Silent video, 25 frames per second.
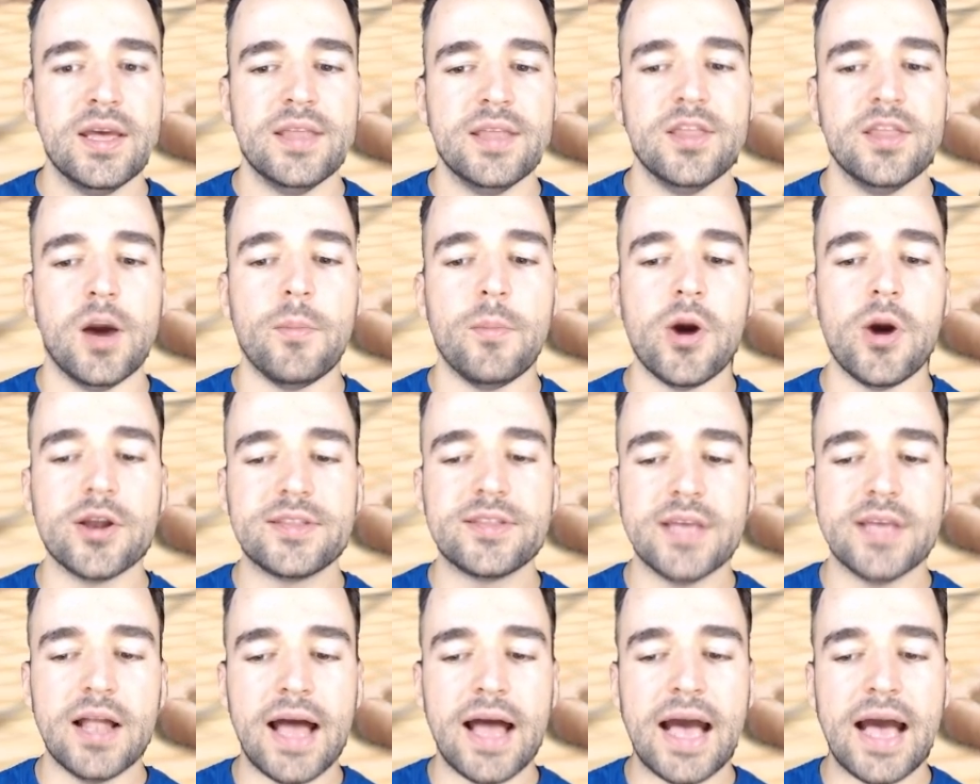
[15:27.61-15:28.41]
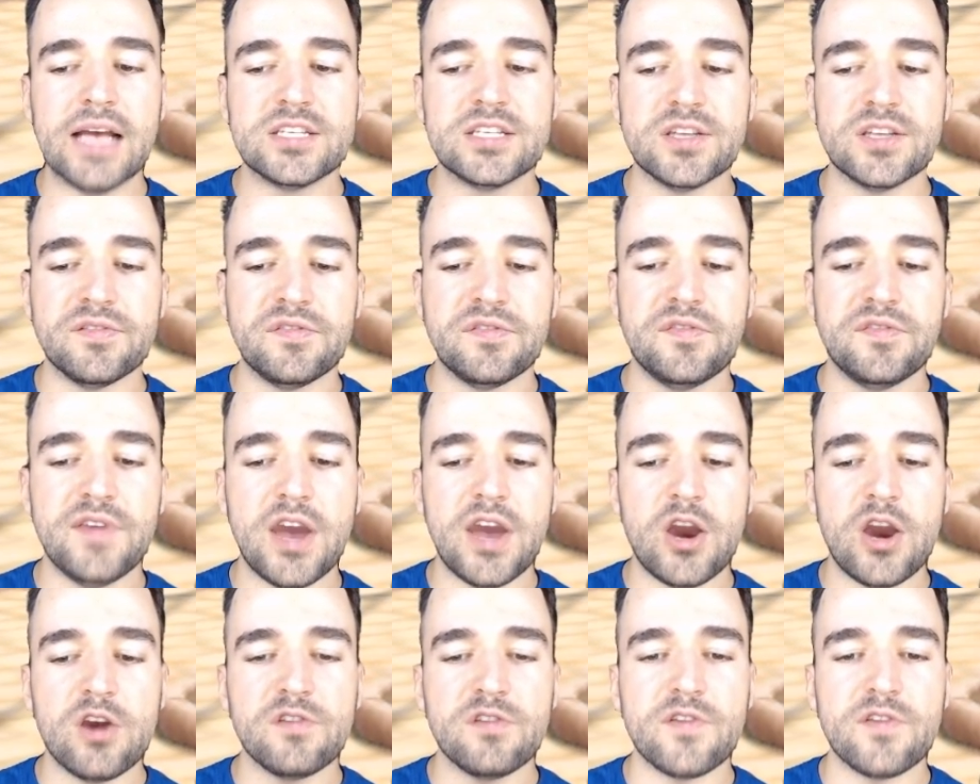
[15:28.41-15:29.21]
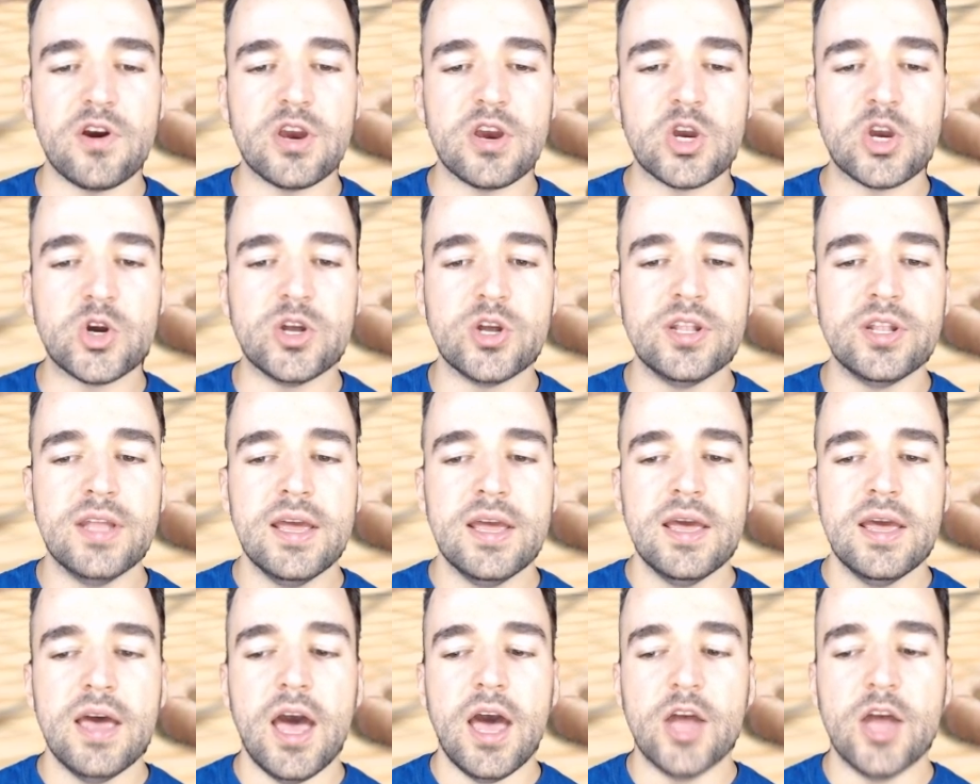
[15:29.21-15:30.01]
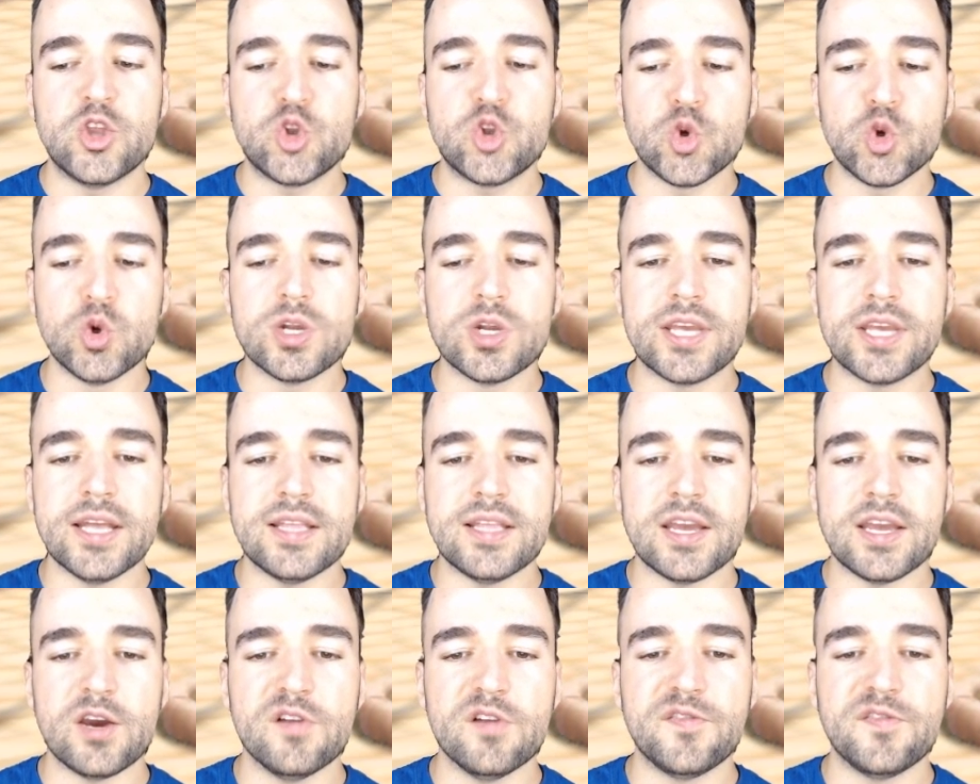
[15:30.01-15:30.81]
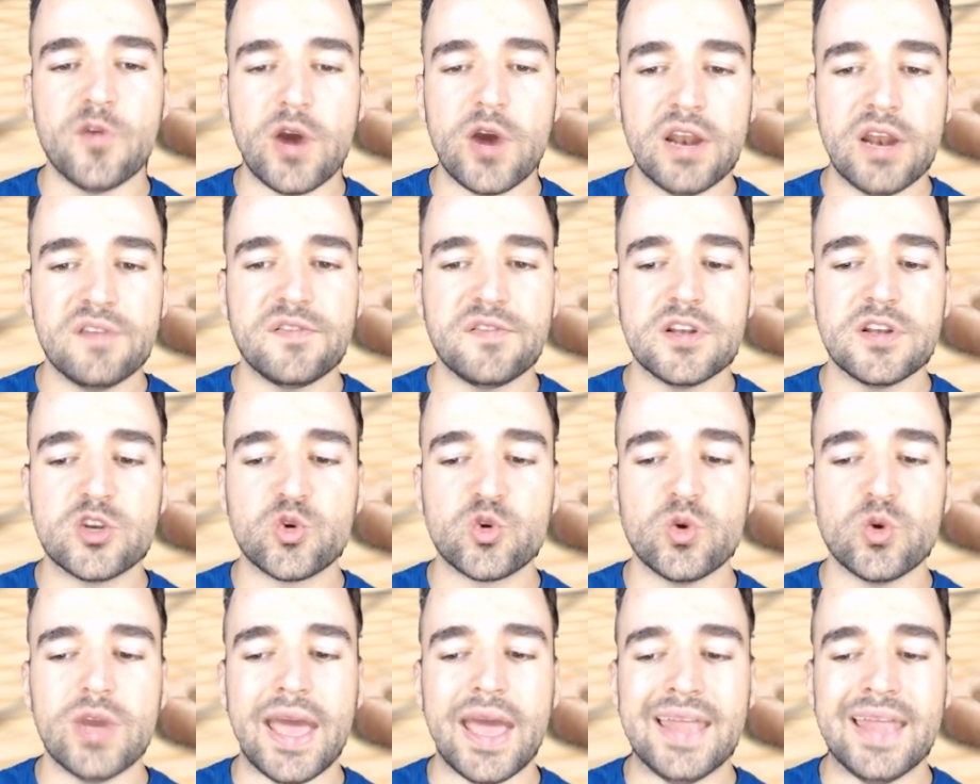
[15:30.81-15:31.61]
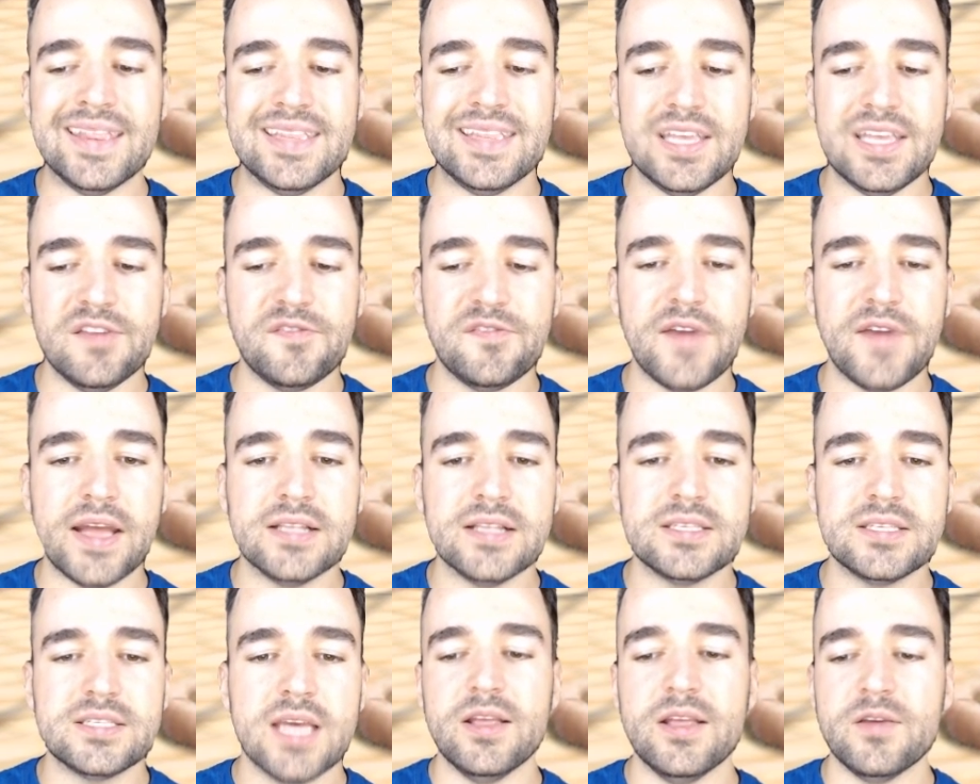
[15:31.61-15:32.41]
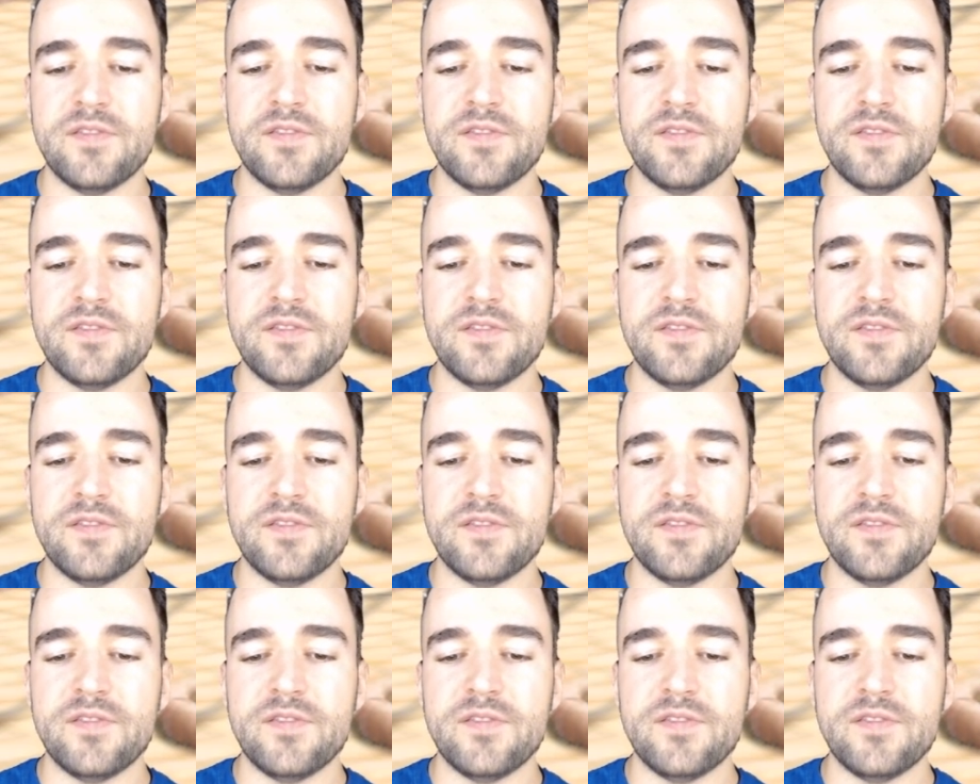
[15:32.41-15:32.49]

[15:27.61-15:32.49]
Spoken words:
Now Martel has a very good toolkit here for infantry and defense,